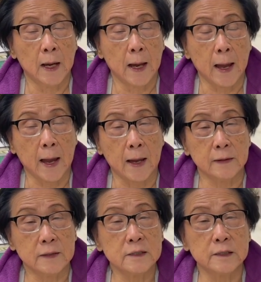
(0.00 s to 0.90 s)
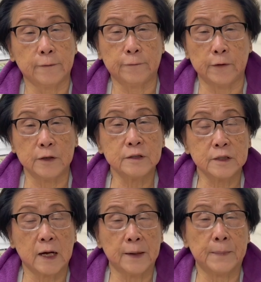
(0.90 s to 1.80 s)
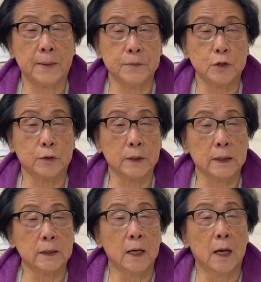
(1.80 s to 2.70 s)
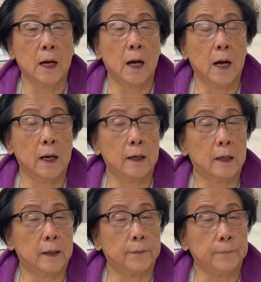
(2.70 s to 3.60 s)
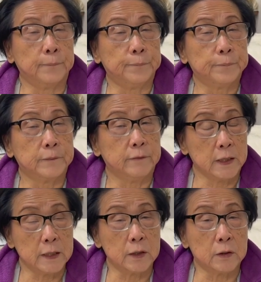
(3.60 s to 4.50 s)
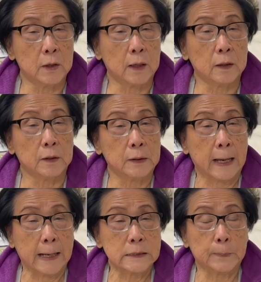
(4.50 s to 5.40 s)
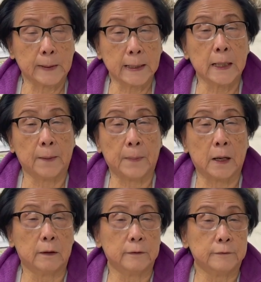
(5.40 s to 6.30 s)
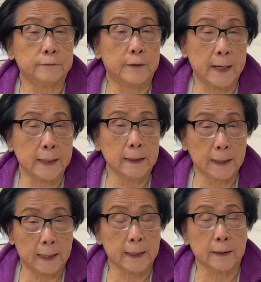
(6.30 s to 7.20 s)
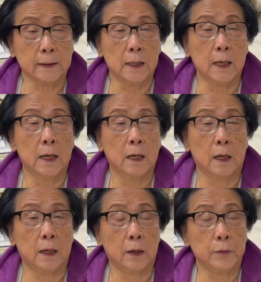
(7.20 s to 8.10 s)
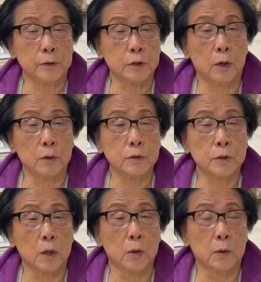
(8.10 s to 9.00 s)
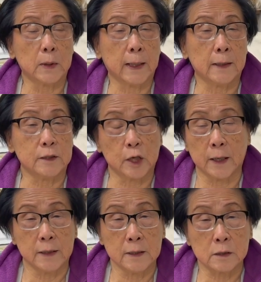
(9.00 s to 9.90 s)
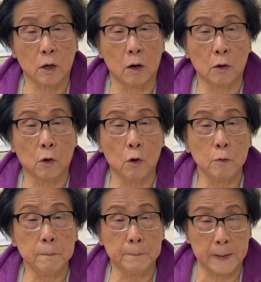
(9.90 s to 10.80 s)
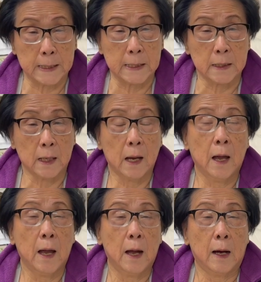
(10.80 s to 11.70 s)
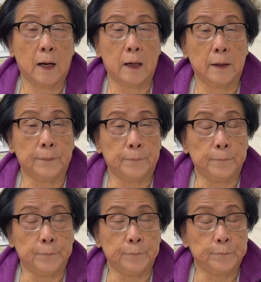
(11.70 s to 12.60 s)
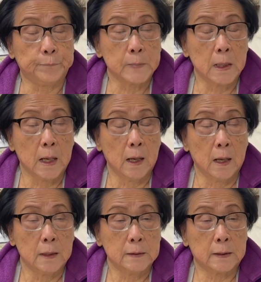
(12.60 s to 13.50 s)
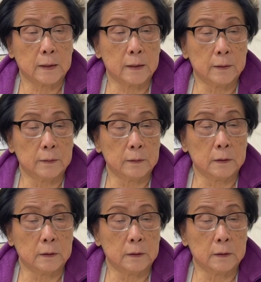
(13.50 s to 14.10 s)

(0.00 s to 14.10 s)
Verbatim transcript: And this is the first time I'm doing um, video explain about fine line, uh, which also in Chinese called gongbi. Um, the